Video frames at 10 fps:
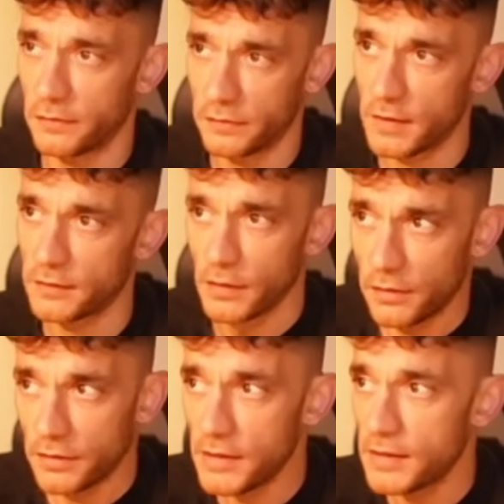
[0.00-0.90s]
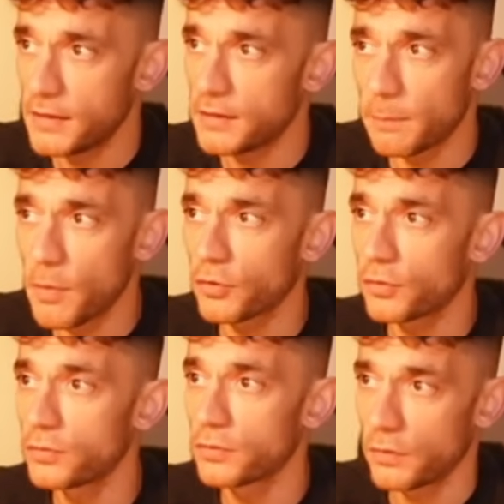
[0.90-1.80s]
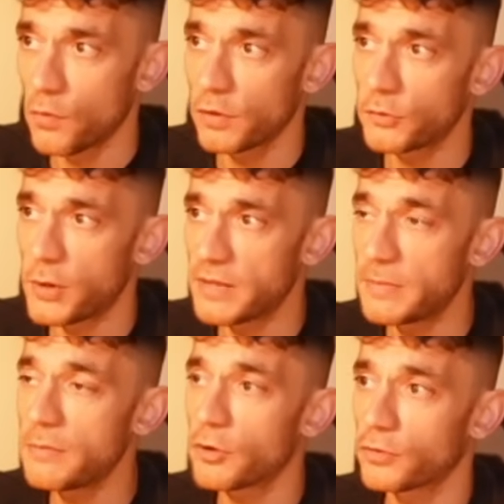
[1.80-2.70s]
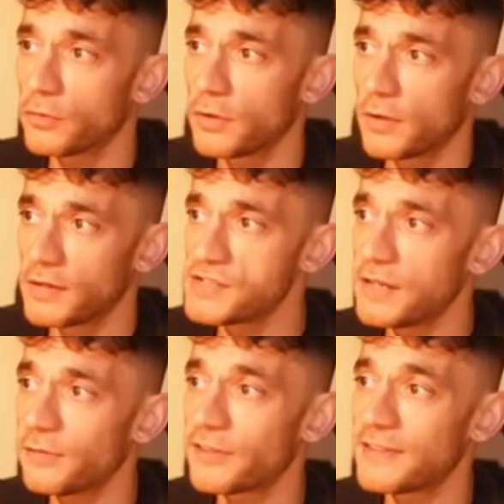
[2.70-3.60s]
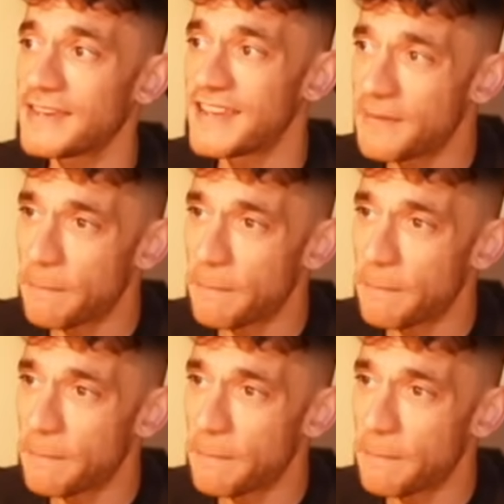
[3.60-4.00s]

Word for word: So it says the model, one twenty B model, achieves near